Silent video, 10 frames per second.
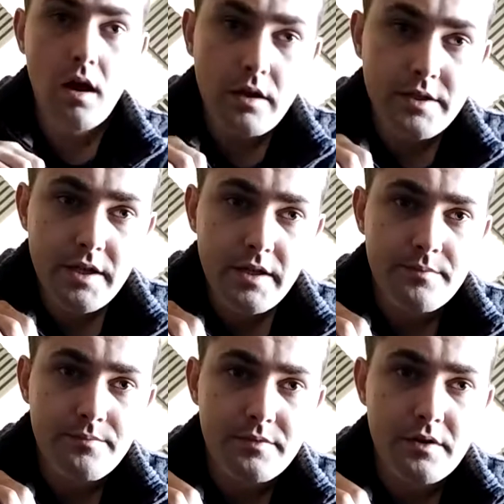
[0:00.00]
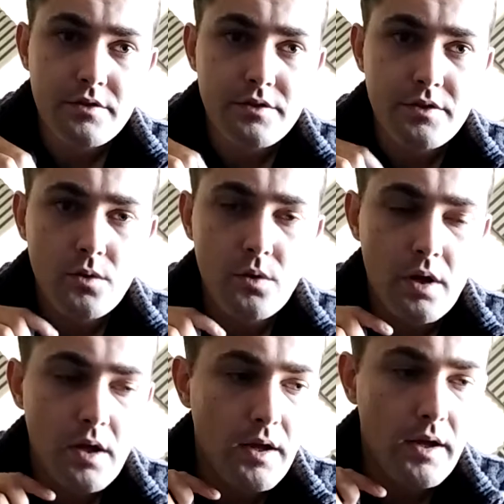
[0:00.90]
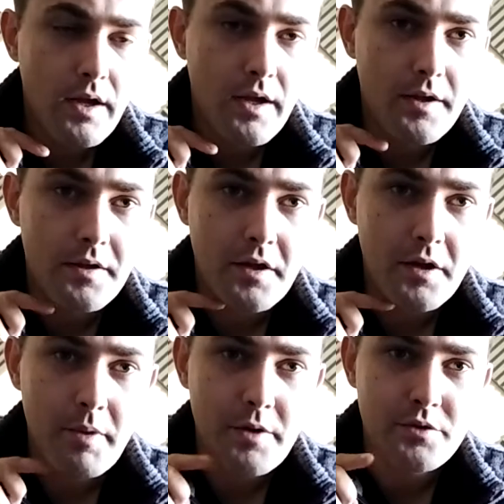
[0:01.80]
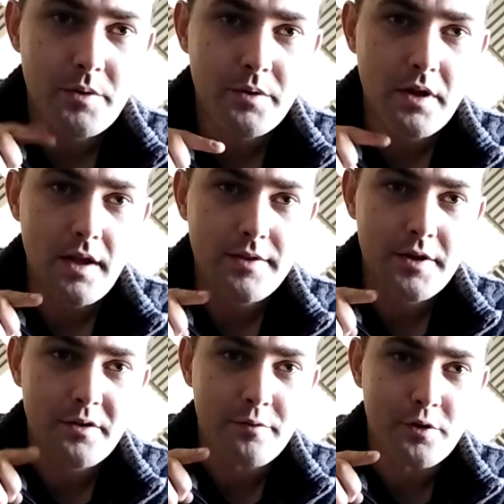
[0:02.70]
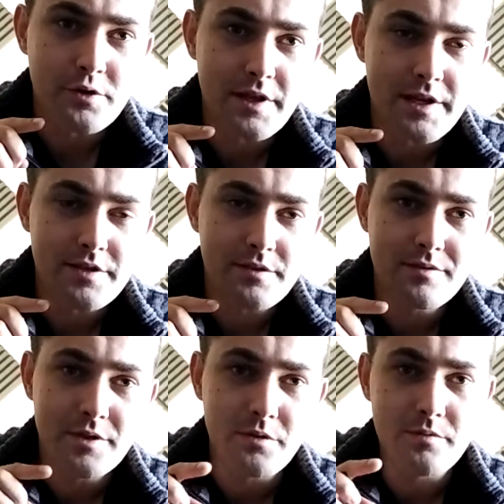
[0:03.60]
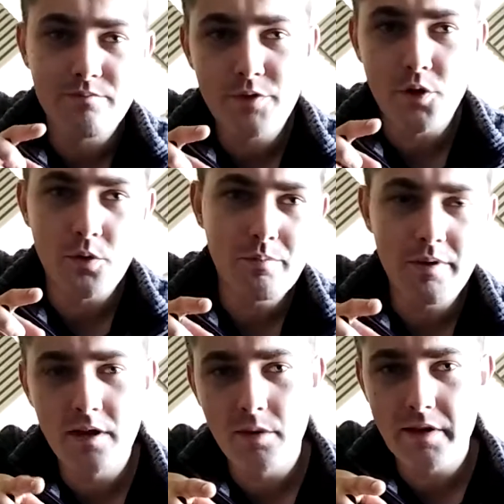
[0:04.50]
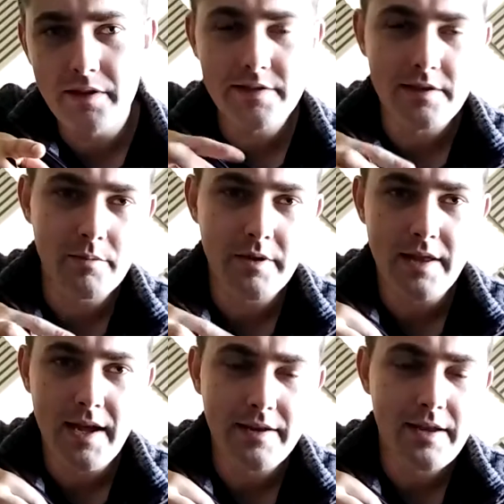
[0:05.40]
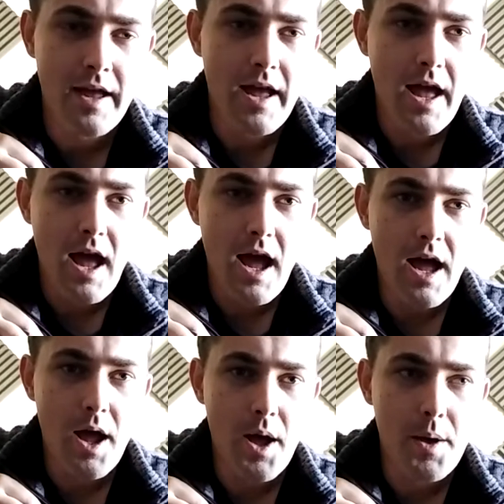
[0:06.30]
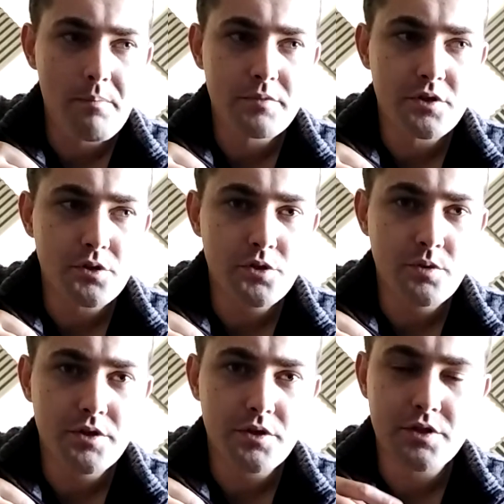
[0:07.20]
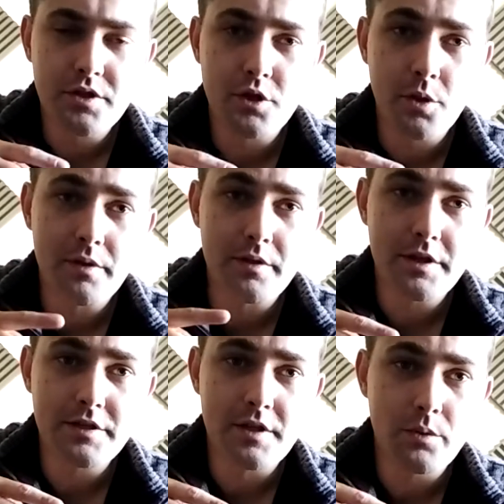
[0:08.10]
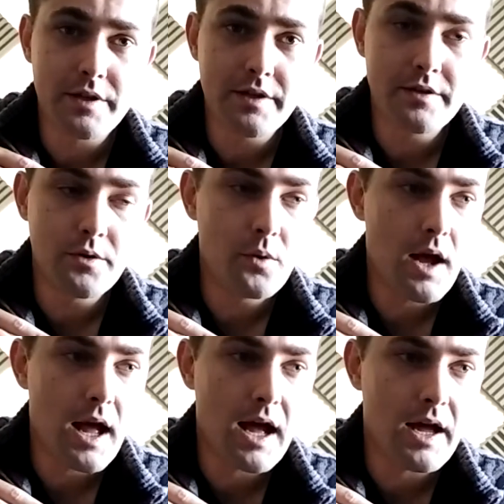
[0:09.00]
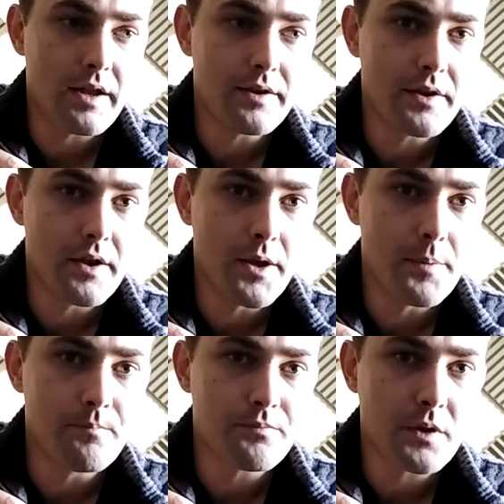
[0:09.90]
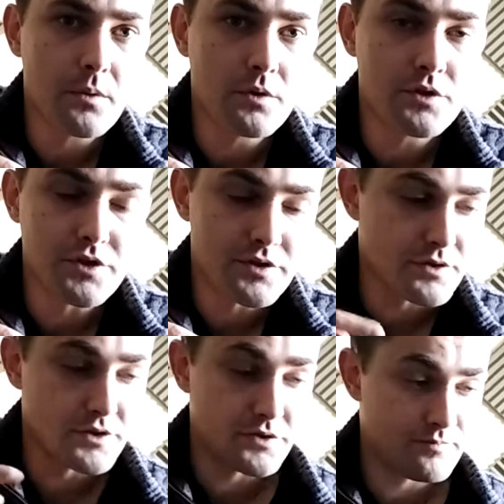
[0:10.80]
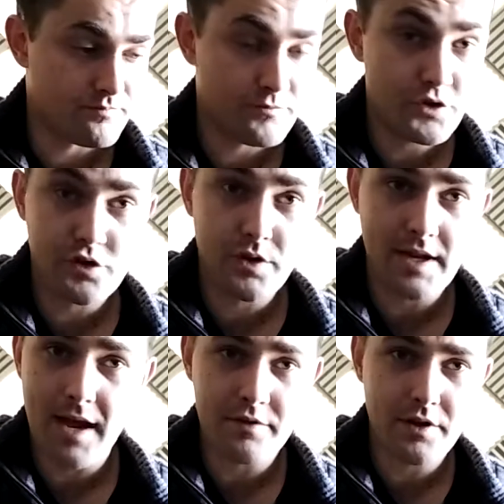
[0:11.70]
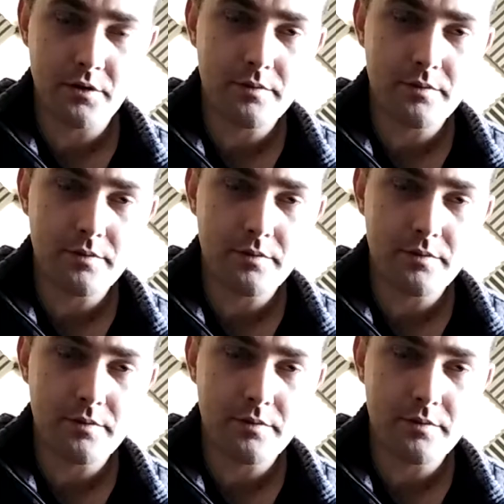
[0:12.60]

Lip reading: Hi, Jenny. So, kind of bounced around a lot there in the first lesson, doing, a little bit of this, a little bit of that. So I just want to touch on a couple of things that we did do, and we'll just so you can have it.